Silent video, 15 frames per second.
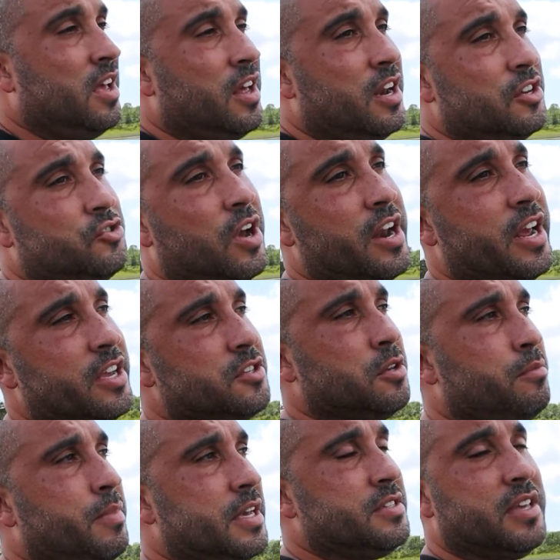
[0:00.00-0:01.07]
And I try to answer
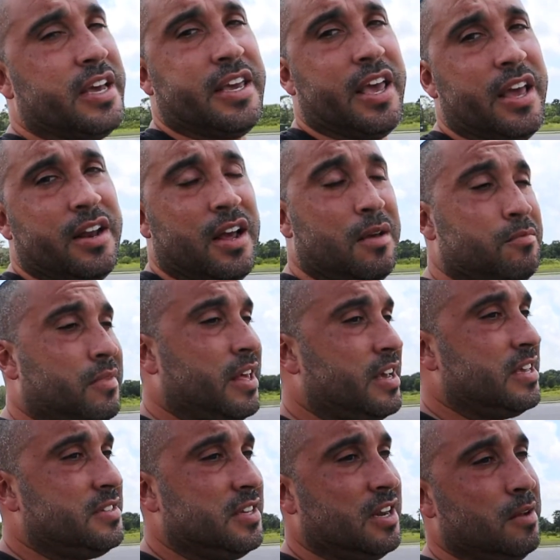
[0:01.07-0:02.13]
them best I can. Like
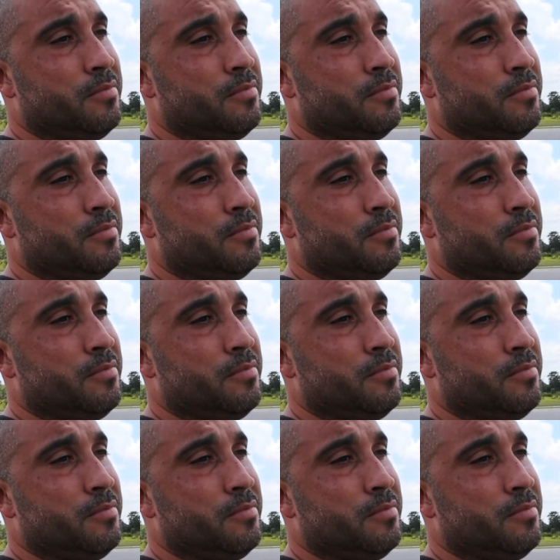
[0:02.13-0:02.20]
I said,